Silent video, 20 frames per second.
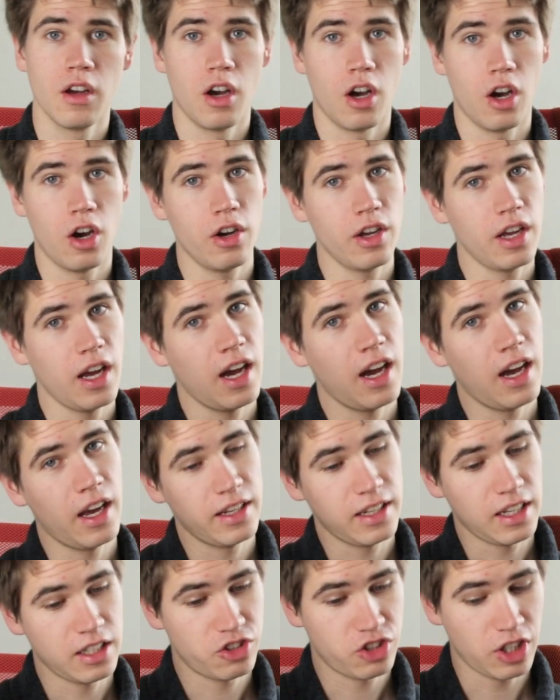Oh yeah,
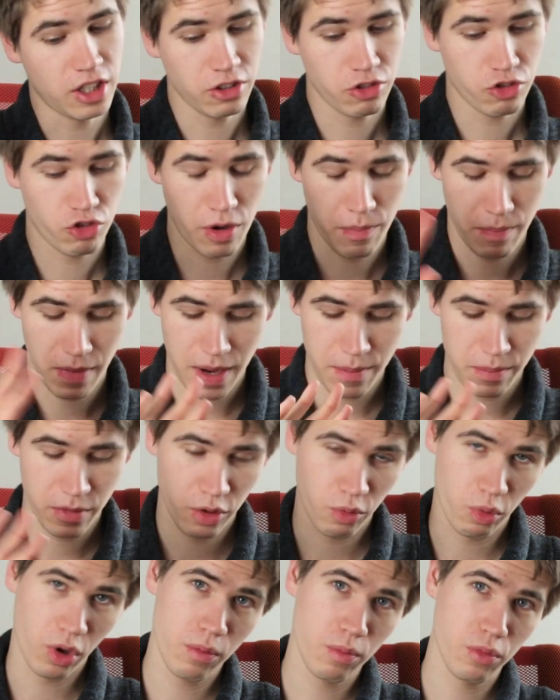and I just
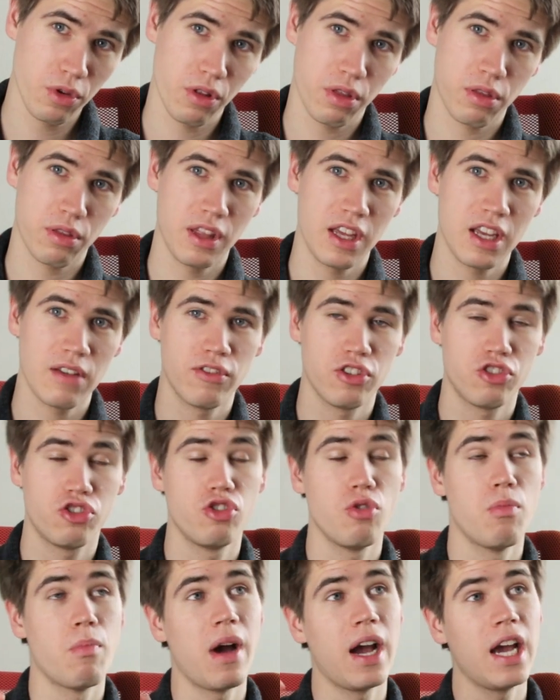remembered one more thing
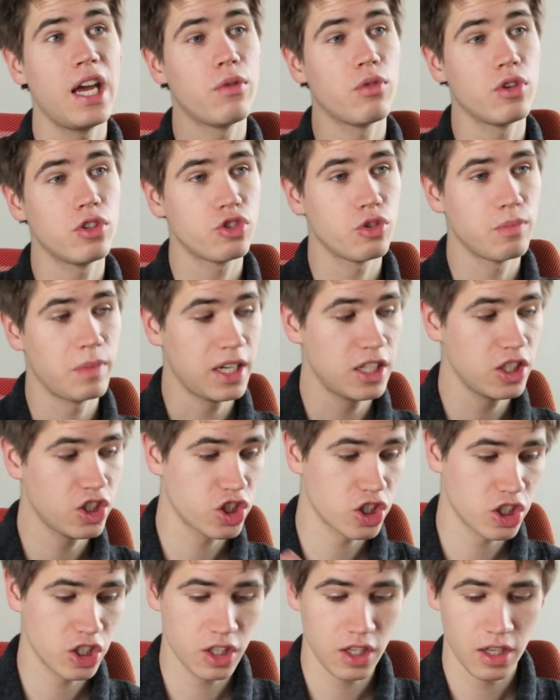which you might want to
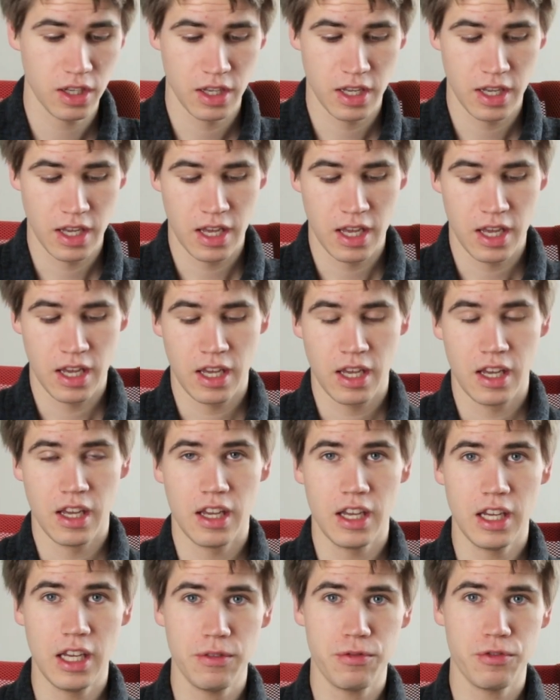mention.
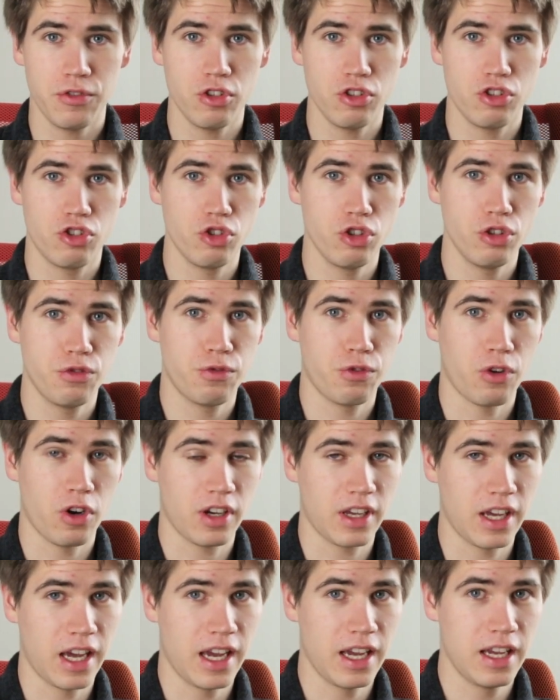If you shoot
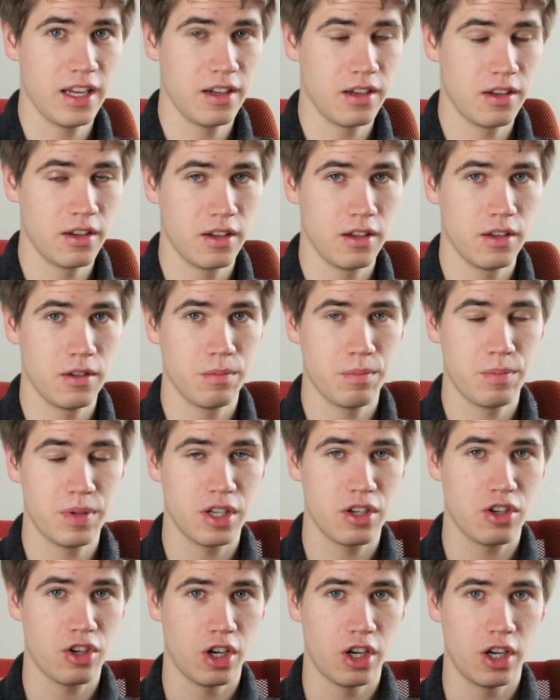4K
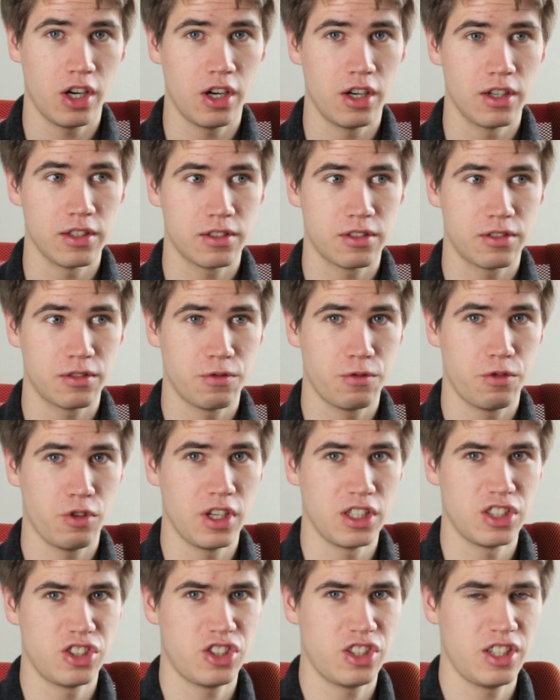because Full
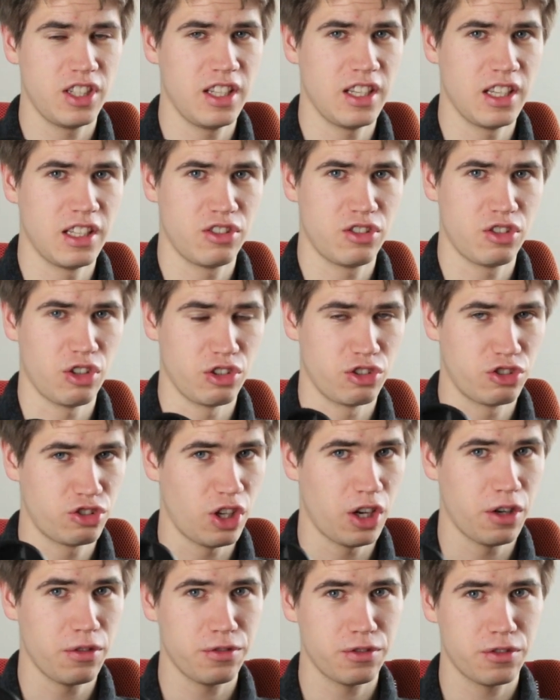HD is so
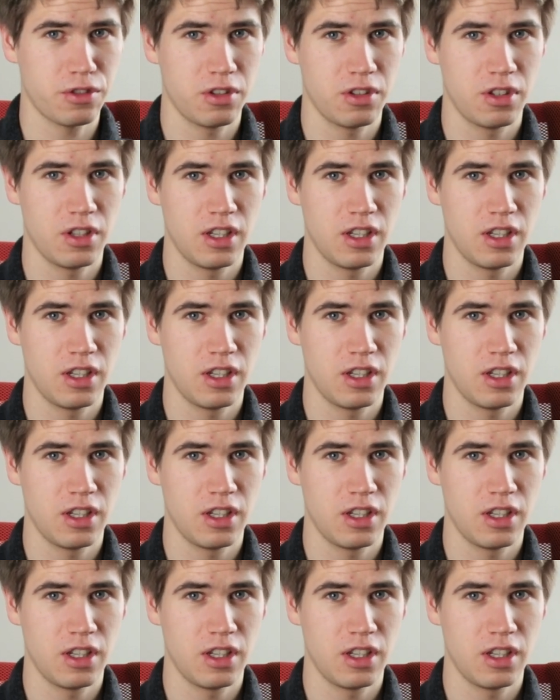soft,